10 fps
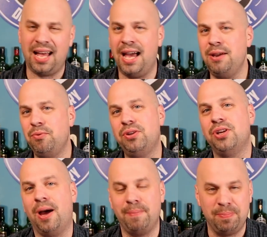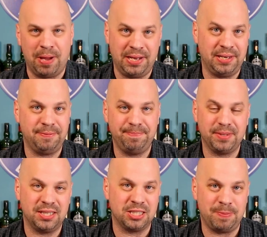I will not be buying
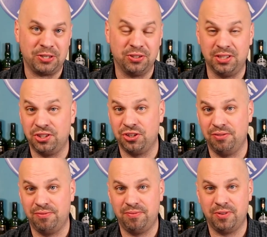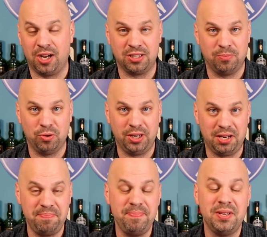a special edition of Octomore
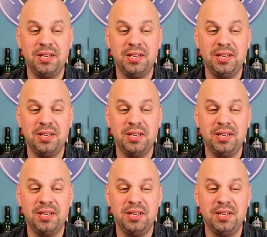again,